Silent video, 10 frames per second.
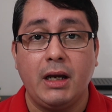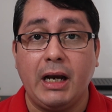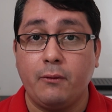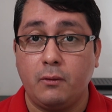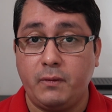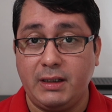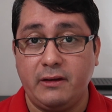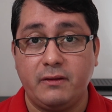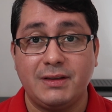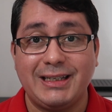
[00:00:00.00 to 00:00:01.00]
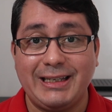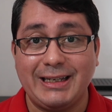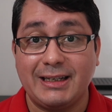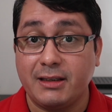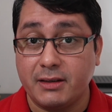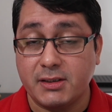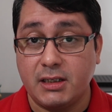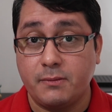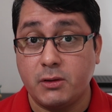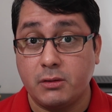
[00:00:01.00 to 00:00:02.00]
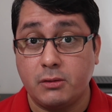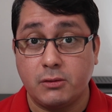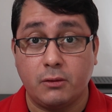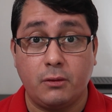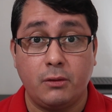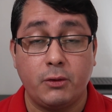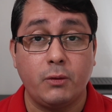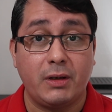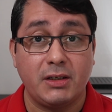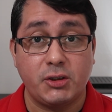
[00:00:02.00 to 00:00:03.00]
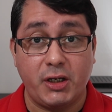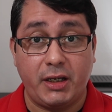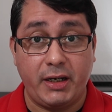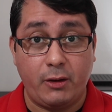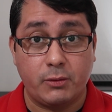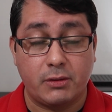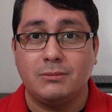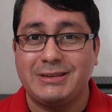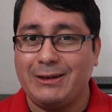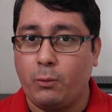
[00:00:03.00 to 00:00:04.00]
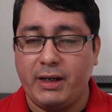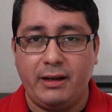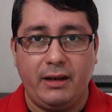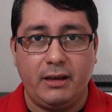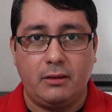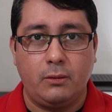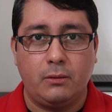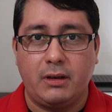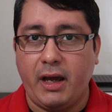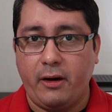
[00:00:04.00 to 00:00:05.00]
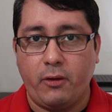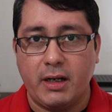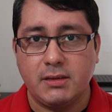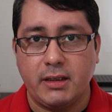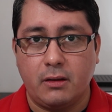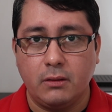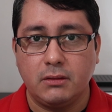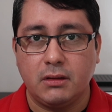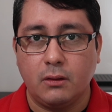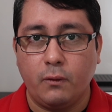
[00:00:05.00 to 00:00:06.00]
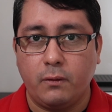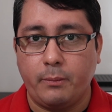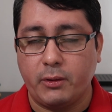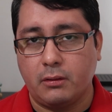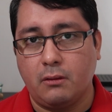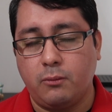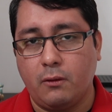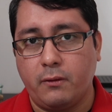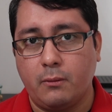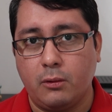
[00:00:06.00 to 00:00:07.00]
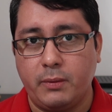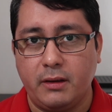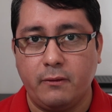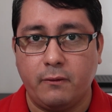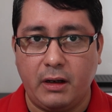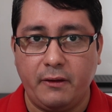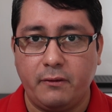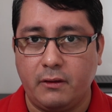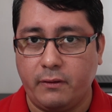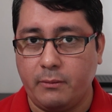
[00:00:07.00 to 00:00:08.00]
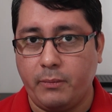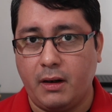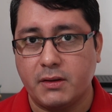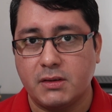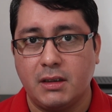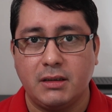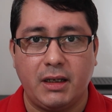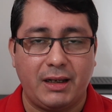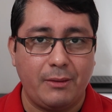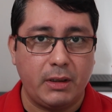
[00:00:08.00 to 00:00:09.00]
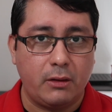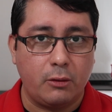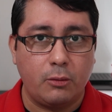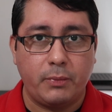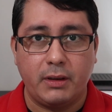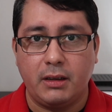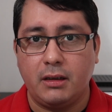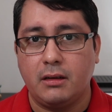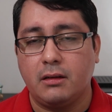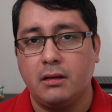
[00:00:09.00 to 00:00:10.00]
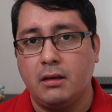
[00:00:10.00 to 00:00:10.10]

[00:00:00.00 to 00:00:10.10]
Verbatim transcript: I will be leaving the link in the description so you can check it out. The way I like to categorize the content of a protocol buffer will be five different parts that can be grouped in